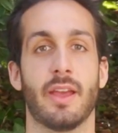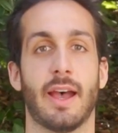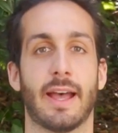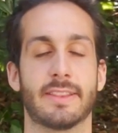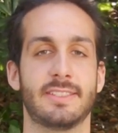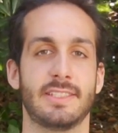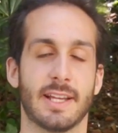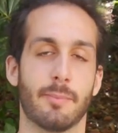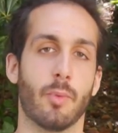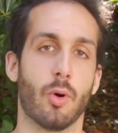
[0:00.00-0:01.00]
and this is
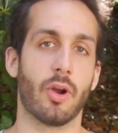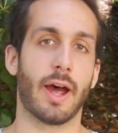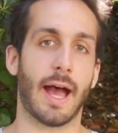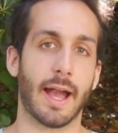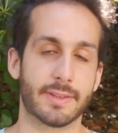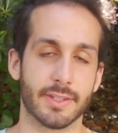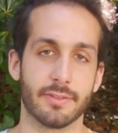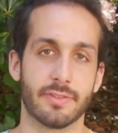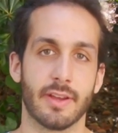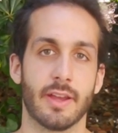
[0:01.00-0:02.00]
a more
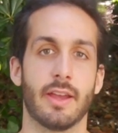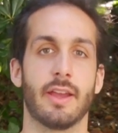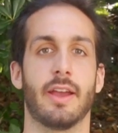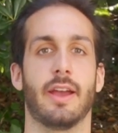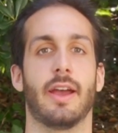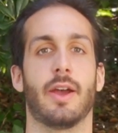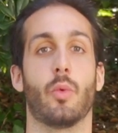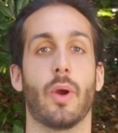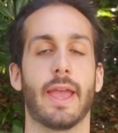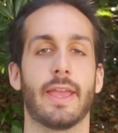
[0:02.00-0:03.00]
active
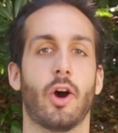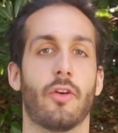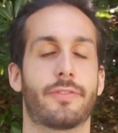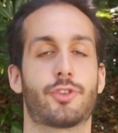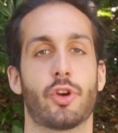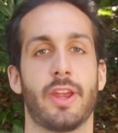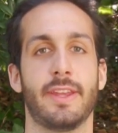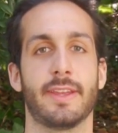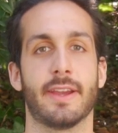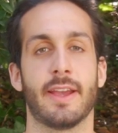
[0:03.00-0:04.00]
way of
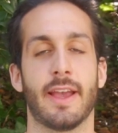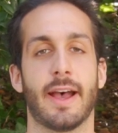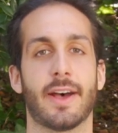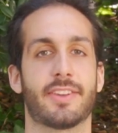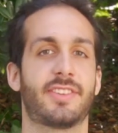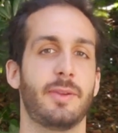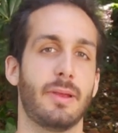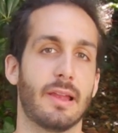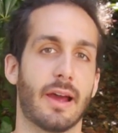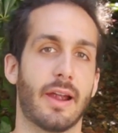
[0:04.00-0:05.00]
training a
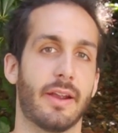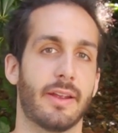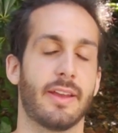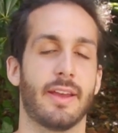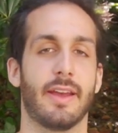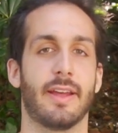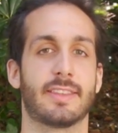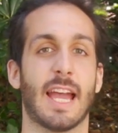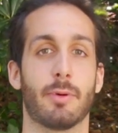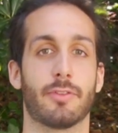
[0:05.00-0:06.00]
similar
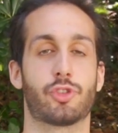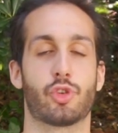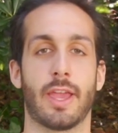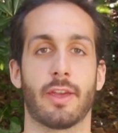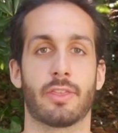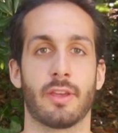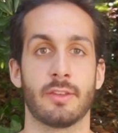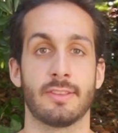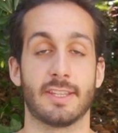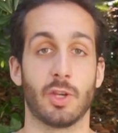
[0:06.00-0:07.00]
type of strength
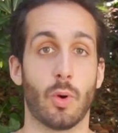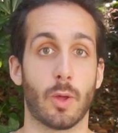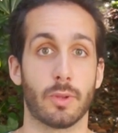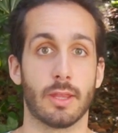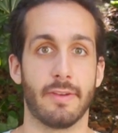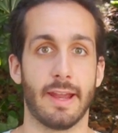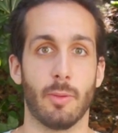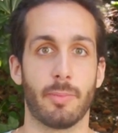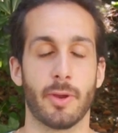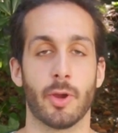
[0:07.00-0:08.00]
that the one we
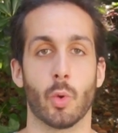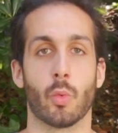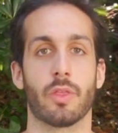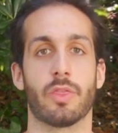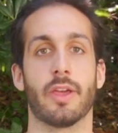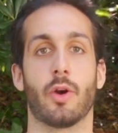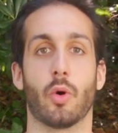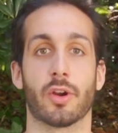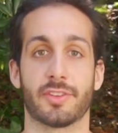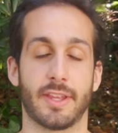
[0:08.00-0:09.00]
develop with the
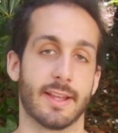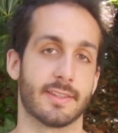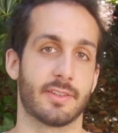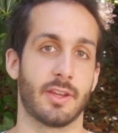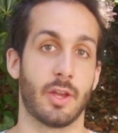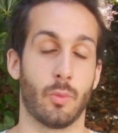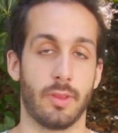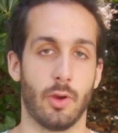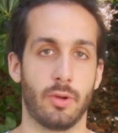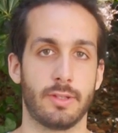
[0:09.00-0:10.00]
horse stance, with
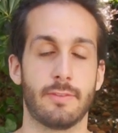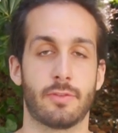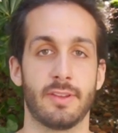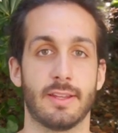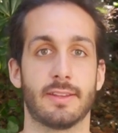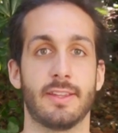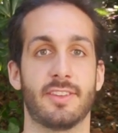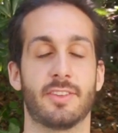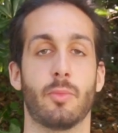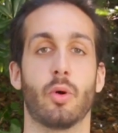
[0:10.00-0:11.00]
the only difference that this
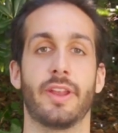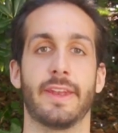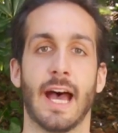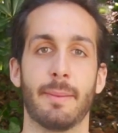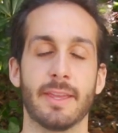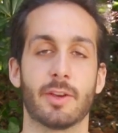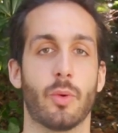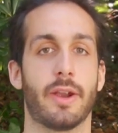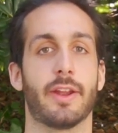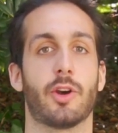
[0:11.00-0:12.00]
is more dynamic,
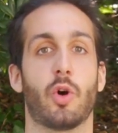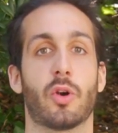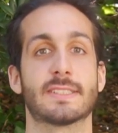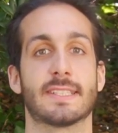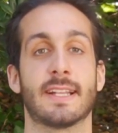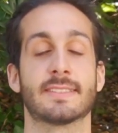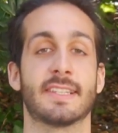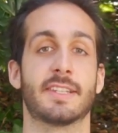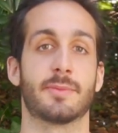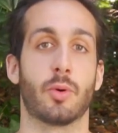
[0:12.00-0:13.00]
where the horse stance
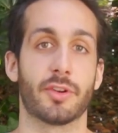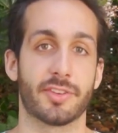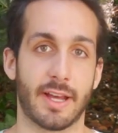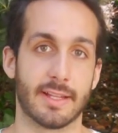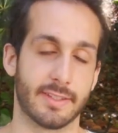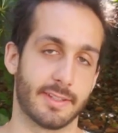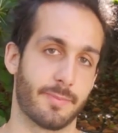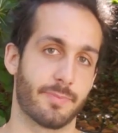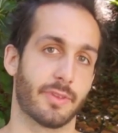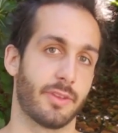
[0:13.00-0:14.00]
is more static.
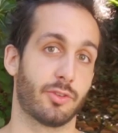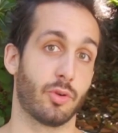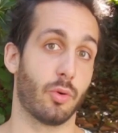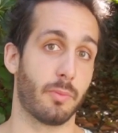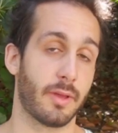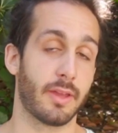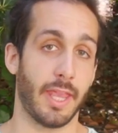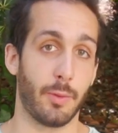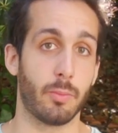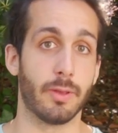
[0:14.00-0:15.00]
So
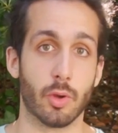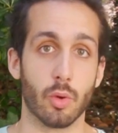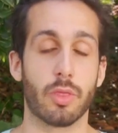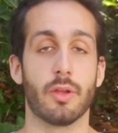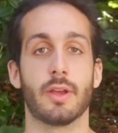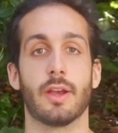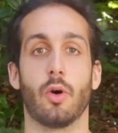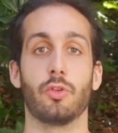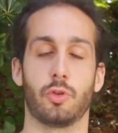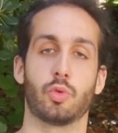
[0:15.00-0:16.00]
it would be good
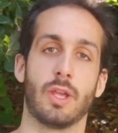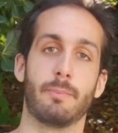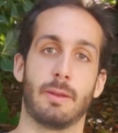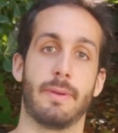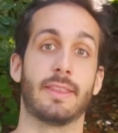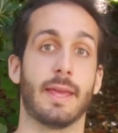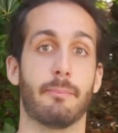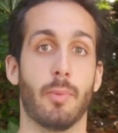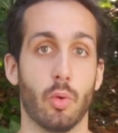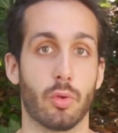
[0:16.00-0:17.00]
also to implement
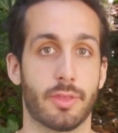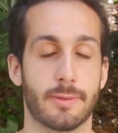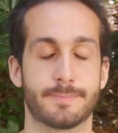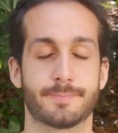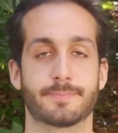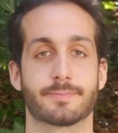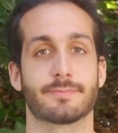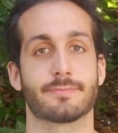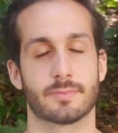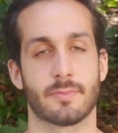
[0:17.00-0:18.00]
them both.
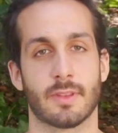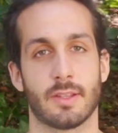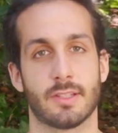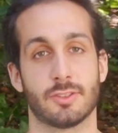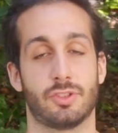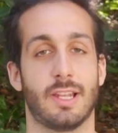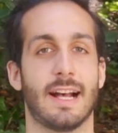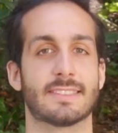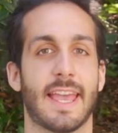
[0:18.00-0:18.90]
So the last